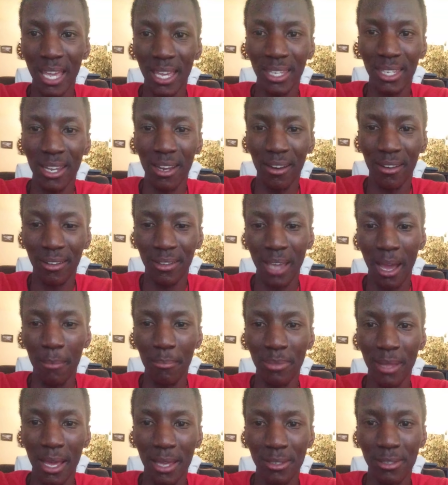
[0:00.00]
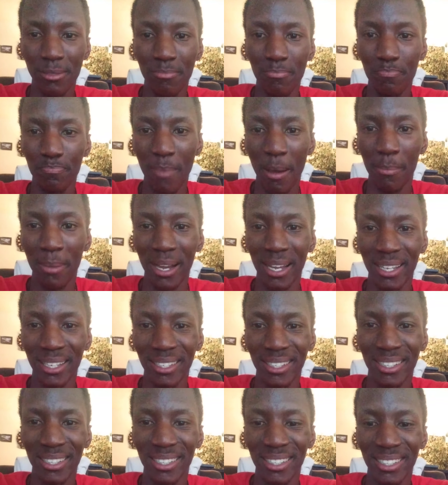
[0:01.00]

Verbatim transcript: Take care. God bless. Bye bye.